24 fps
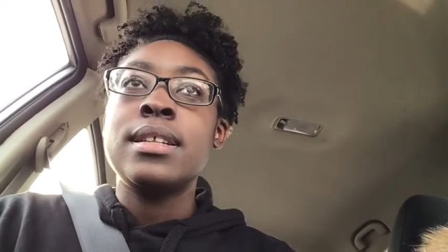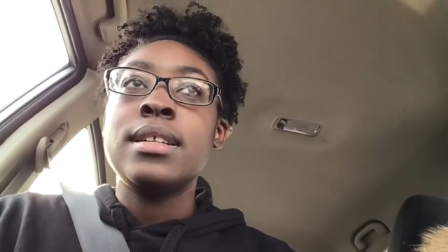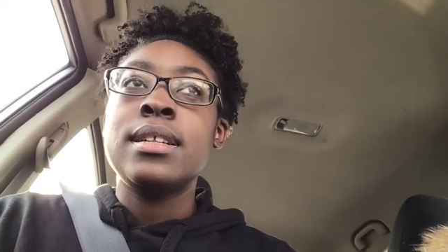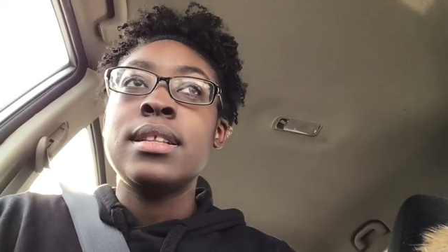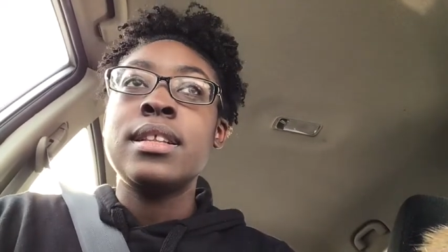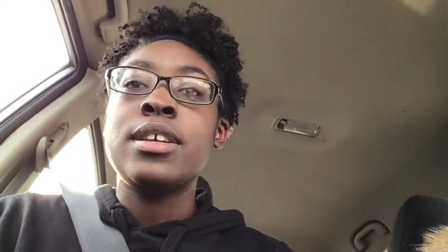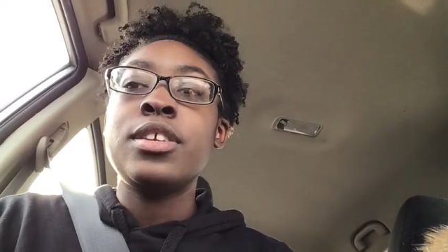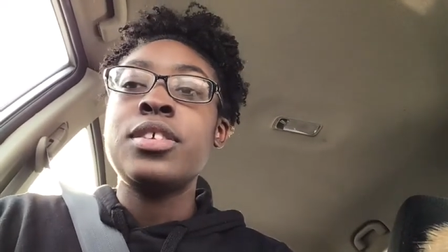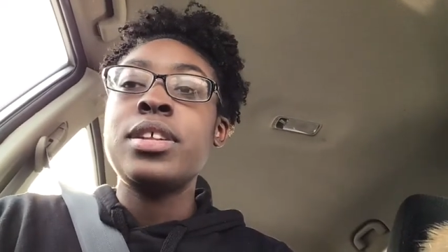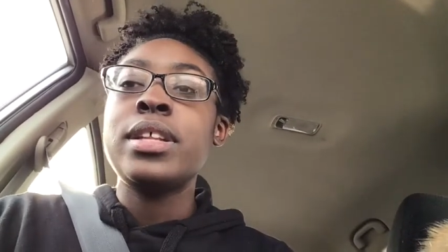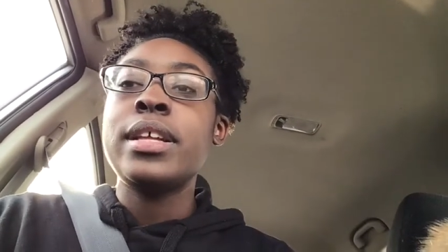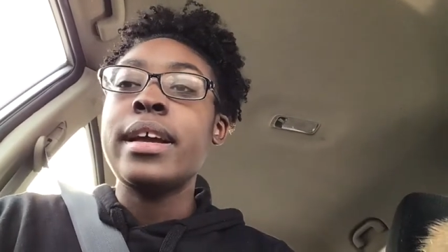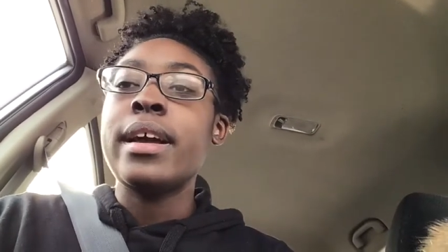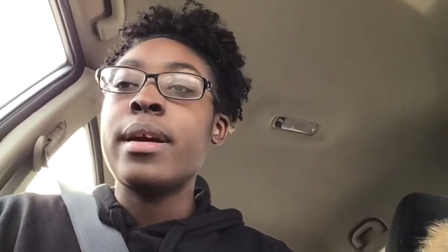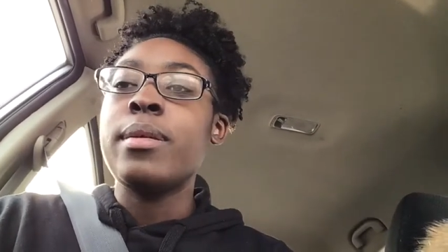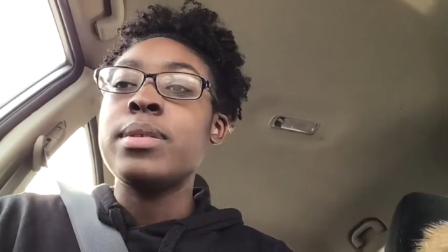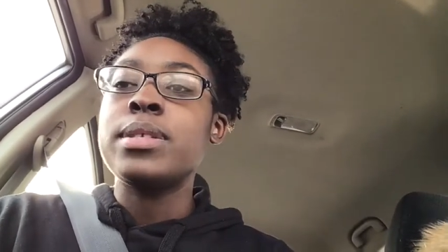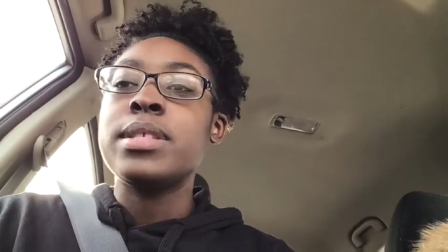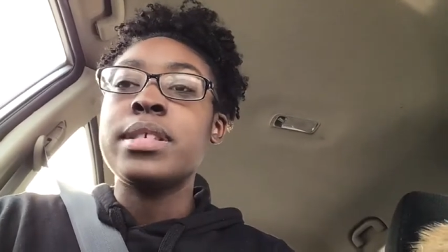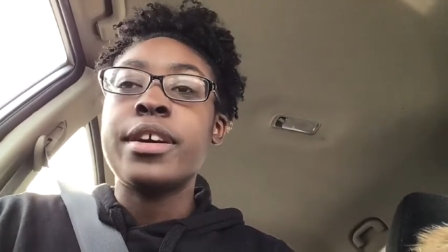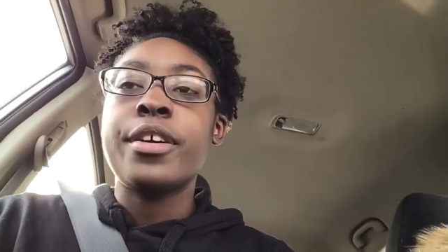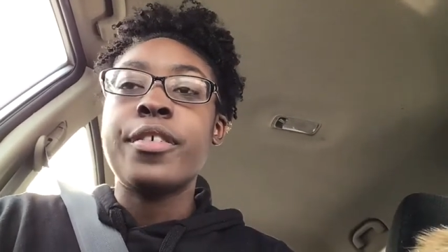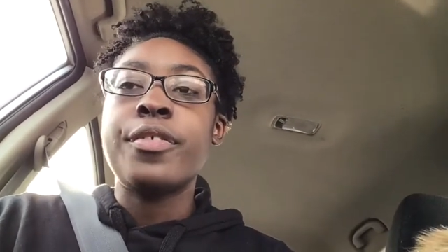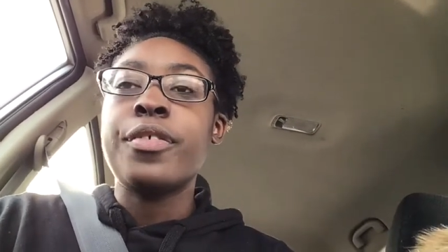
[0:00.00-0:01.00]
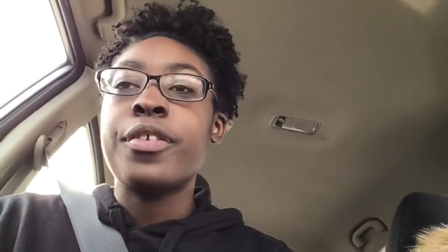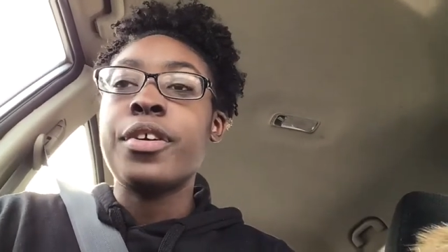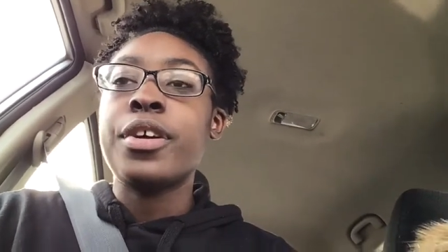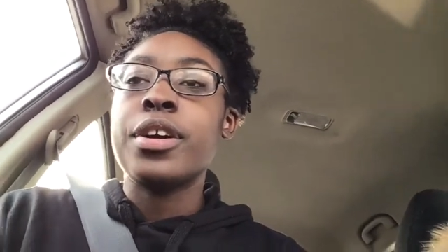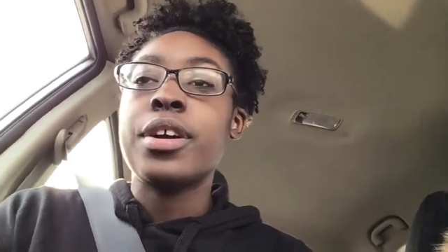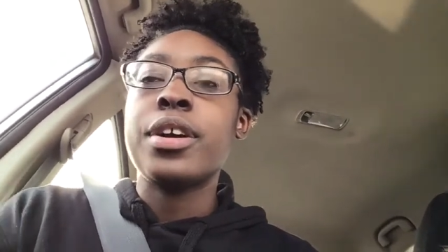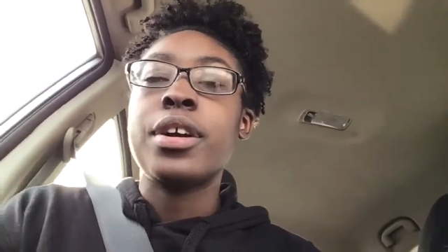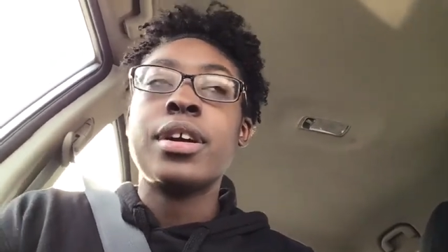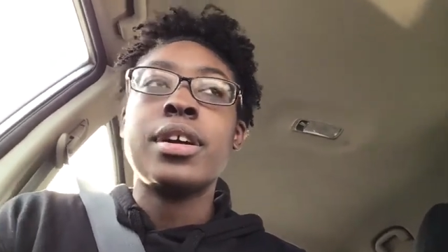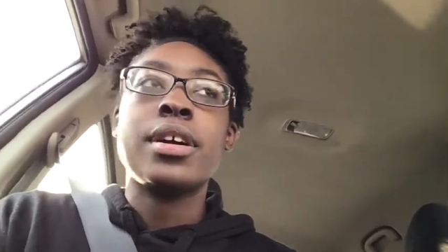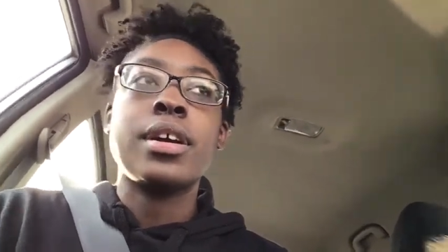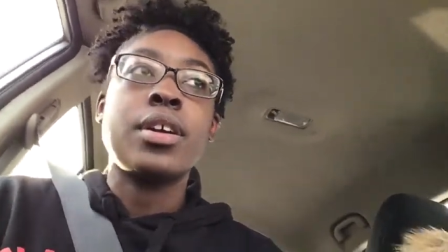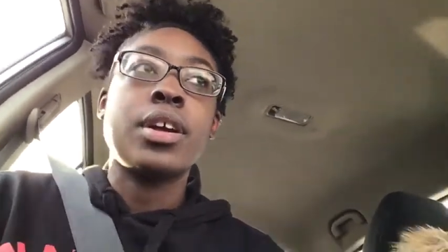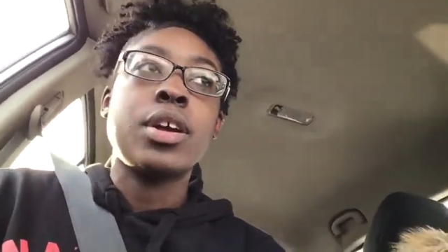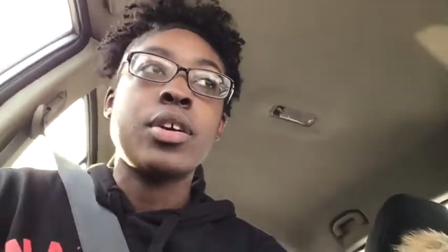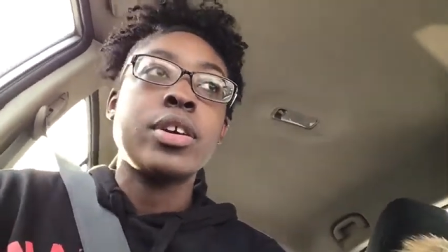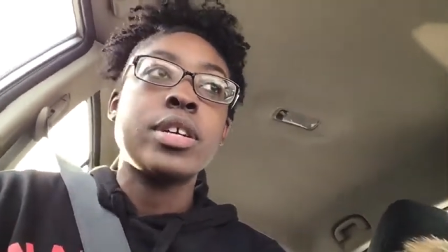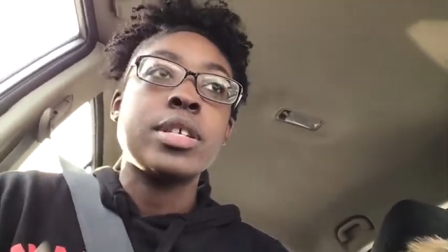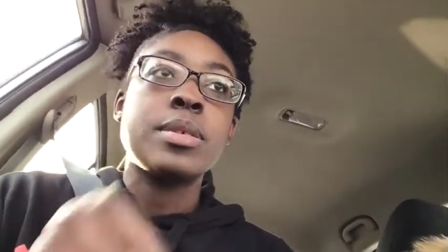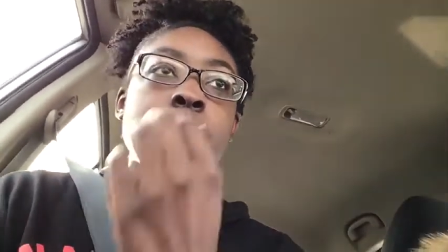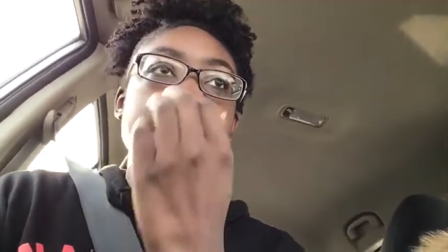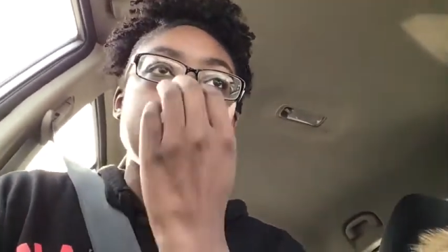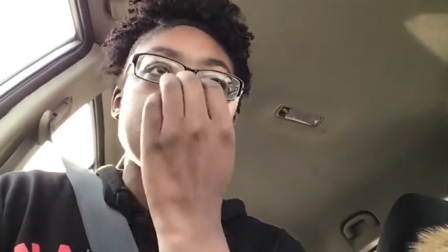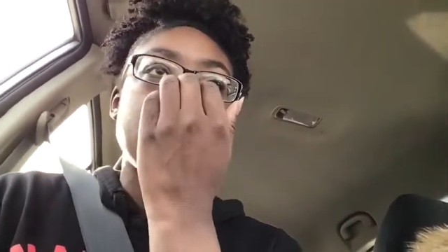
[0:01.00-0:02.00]
Literally, I was there for a
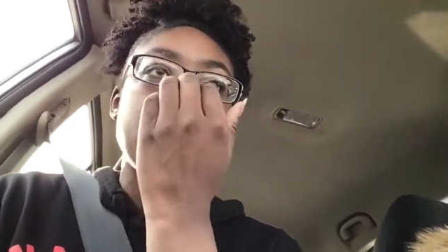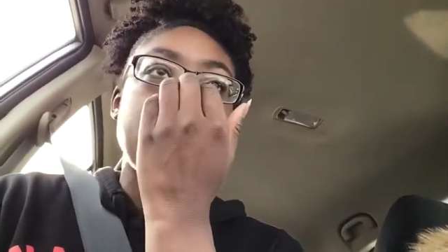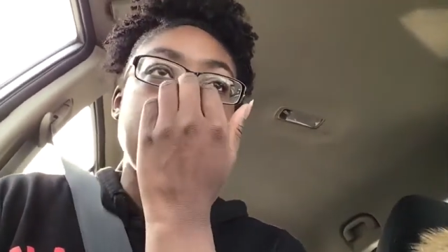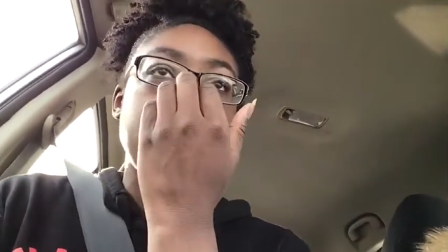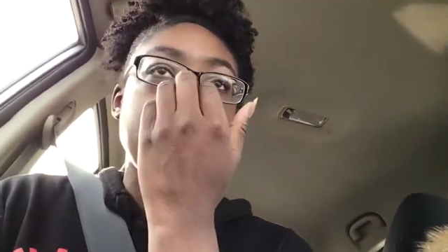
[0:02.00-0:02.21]
Christmas gift